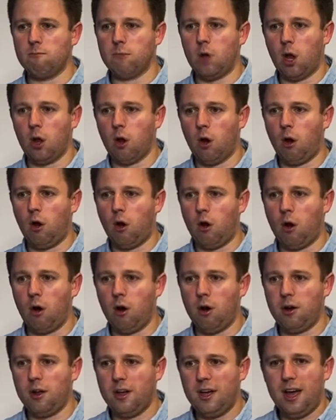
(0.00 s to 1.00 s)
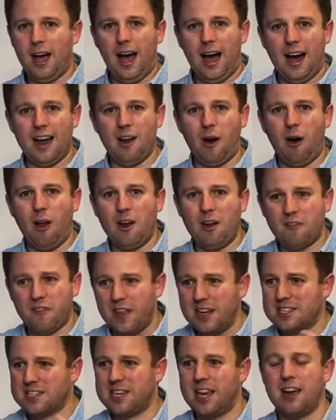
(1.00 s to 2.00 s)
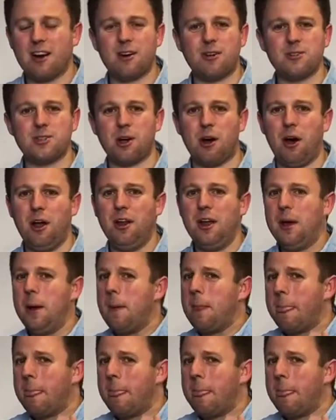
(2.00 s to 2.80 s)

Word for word: the Lord, and all of this here goes on.